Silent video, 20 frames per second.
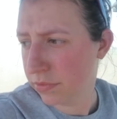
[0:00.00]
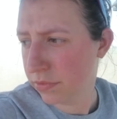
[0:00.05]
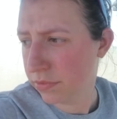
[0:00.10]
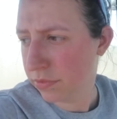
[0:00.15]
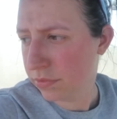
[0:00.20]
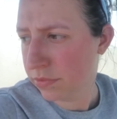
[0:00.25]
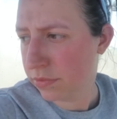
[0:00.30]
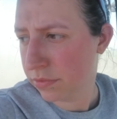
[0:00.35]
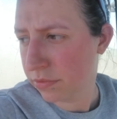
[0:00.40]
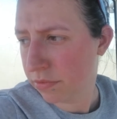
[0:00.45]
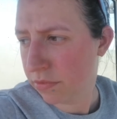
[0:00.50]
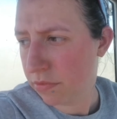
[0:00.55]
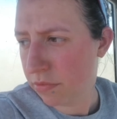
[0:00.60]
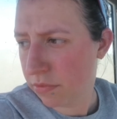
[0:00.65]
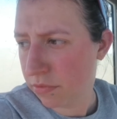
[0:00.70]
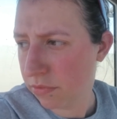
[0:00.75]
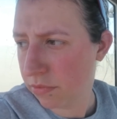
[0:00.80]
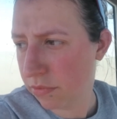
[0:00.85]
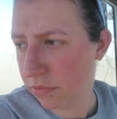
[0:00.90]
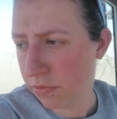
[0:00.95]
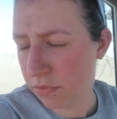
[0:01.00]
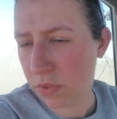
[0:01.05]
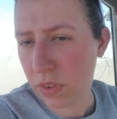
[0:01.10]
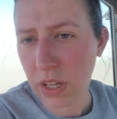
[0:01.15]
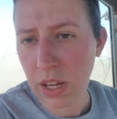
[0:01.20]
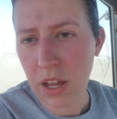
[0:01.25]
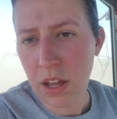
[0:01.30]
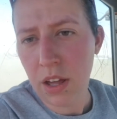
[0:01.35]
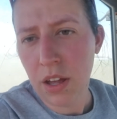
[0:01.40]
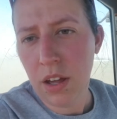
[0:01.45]
If
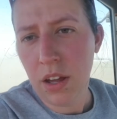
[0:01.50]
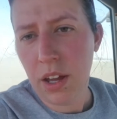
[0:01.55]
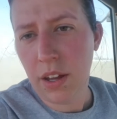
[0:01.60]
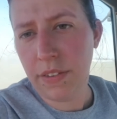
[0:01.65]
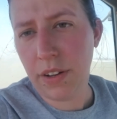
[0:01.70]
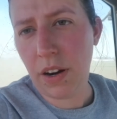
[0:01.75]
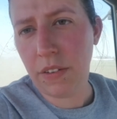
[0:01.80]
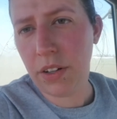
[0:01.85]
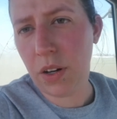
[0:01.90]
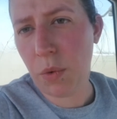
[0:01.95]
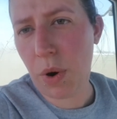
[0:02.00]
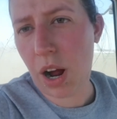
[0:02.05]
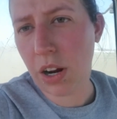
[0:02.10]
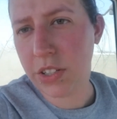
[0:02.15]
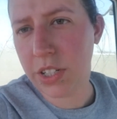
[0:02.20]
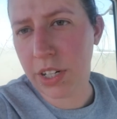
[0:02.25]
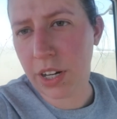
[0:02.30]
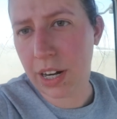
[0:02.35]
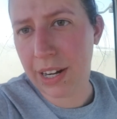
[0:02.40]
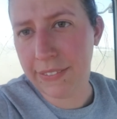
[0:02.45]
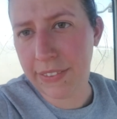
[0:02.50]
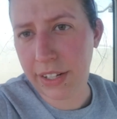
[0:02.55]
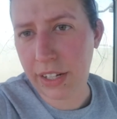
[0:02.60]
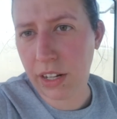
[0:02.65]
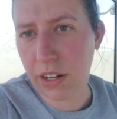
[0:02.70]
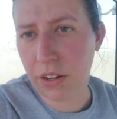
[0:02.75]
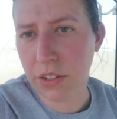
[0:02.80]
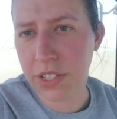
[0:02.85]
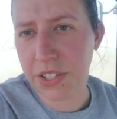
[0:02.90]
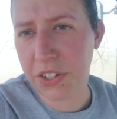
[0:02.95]
you're ever watching our
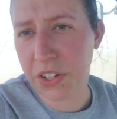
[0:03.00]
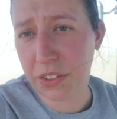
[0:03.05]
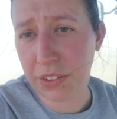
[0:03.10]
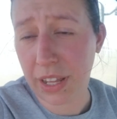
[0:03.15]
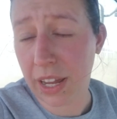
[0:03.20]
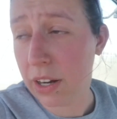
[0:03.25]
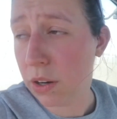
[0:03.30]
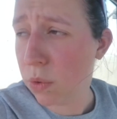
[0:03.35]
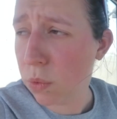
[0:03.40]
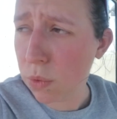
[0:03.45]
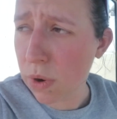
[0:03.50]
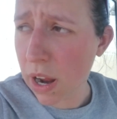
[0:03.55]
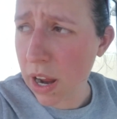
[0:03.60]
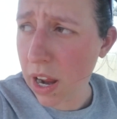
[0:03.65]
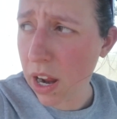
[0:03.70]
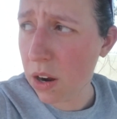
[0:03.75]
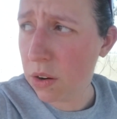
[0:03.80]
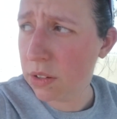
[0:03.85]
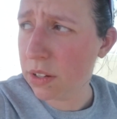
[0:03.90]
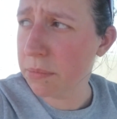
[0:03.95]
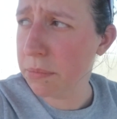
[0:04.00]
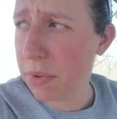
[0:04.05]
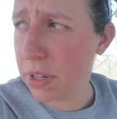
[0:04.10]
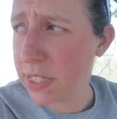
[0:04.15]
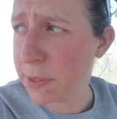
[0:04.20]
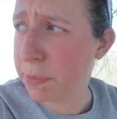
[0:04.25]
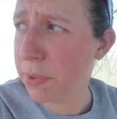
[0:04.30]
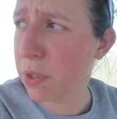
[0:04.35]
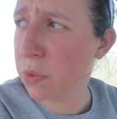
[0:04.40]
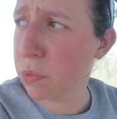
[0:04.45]
videos and you're like, wow, it
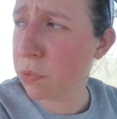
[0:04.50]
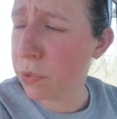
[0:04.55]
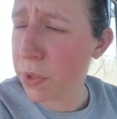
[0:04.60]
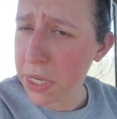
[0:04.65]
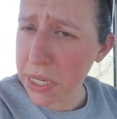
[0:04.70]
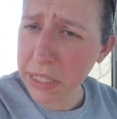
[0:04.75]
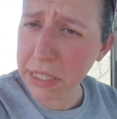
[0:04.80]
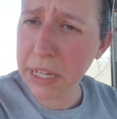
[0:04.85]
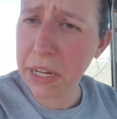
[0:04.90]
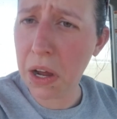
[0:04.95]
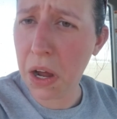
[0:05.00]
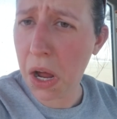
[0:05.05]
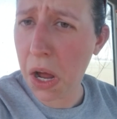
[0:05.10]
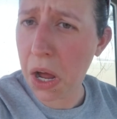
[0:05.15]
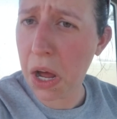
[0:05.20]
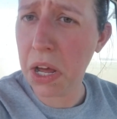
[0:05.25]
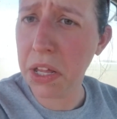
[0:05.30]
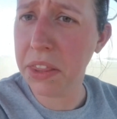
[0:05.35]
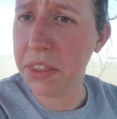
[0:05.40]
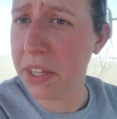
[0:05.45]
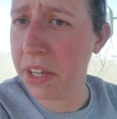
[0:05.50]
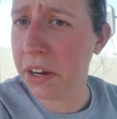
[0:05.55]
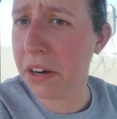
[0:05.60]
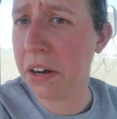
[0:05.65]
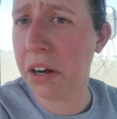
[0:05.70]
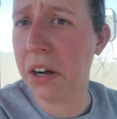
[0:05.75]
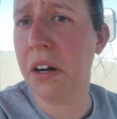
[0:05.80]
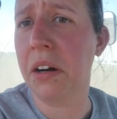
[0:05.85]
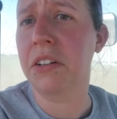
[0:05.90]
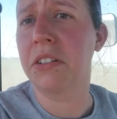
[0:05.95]
must be really hot
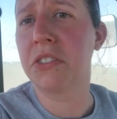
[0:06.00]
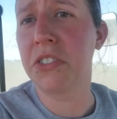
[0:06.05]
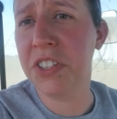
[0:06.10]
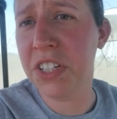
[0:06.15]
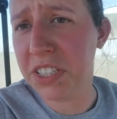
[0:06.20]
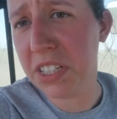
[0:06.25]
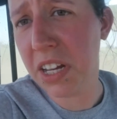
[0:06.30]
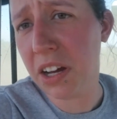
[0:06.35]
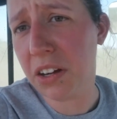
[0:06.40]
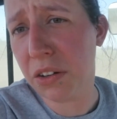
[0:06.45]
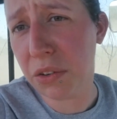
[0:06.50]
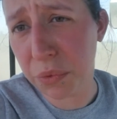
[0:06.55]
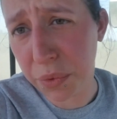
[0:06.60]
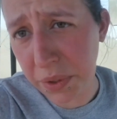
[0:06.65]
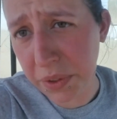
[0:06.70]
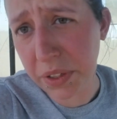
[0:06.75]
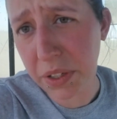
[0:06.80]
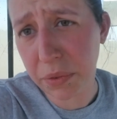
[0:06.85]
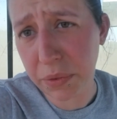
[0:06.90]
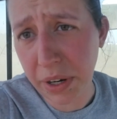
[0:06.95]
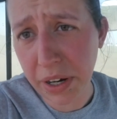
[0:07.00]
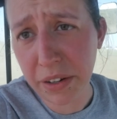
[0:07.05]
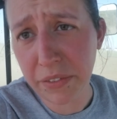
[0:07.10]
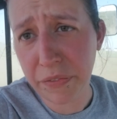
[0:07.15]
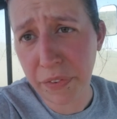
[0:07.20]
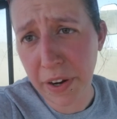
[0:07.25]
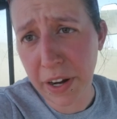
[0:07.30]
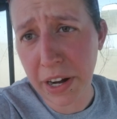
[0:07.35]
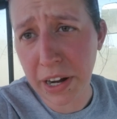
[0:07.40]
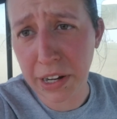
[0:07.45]
there. She's got a really red
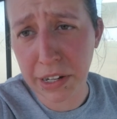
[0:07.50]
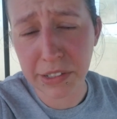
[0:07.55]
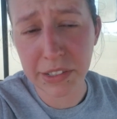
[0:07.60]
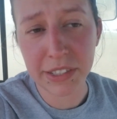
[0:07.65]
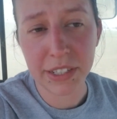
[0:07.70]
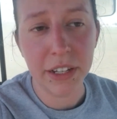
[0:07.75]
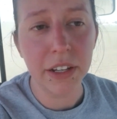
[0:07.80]
face.